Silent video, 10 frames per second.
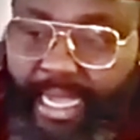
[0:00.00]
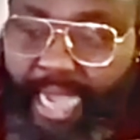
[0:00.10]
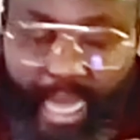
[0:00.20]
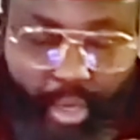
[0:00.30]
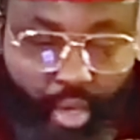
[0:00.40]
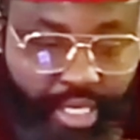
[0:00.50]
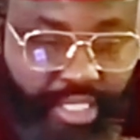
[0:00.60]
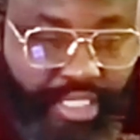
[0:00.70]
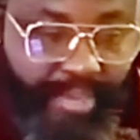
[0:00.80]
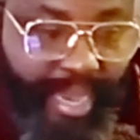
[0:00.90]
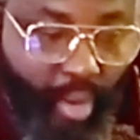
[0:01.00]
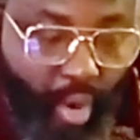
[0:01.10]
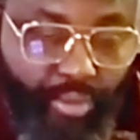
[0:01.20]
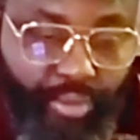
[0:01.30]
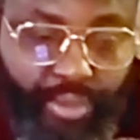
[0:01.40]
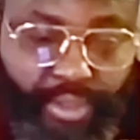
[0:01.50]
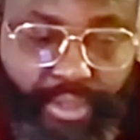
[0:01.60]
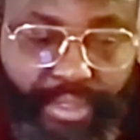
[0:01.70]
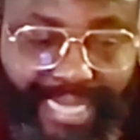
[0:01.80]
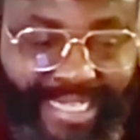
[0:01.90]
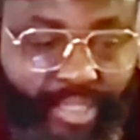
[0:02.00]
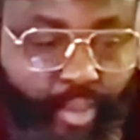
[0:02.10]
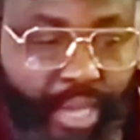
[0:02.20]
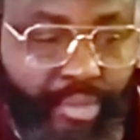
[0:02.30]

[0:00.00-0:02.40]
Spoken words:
Aloy Ejimakor. That is why you